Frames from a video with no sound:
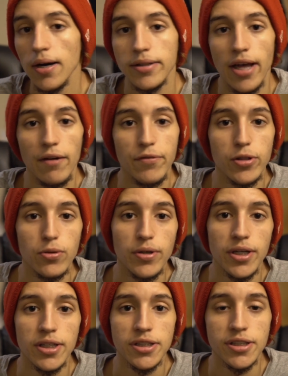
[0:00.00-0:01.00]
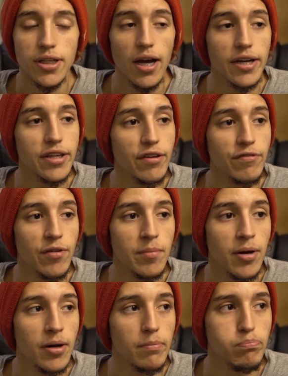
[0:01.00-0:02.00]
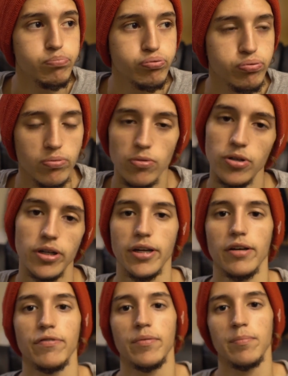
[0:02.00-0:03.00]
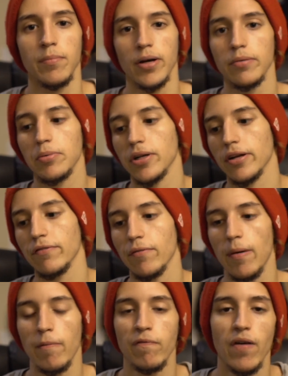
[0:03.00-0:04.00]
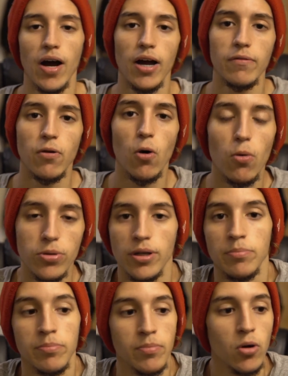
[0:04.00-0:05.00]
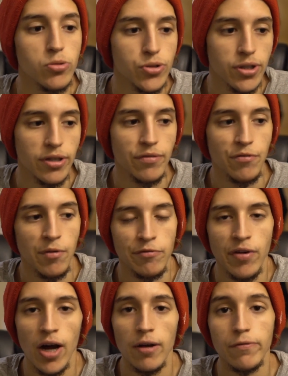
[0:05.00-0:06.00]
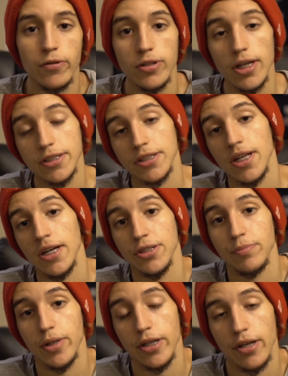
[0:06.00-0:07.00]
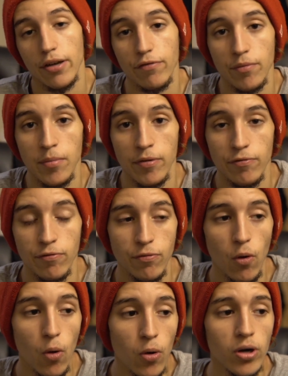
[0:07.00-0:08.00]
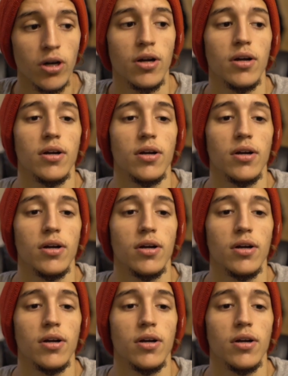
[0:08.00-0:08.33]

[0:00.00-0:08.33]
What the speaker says: David Luiz, I give him a... What do I give him? I'm going to give him a 5. Holding, I'm also going to give him a 5. Kolasinac, I'm going to give him a 4.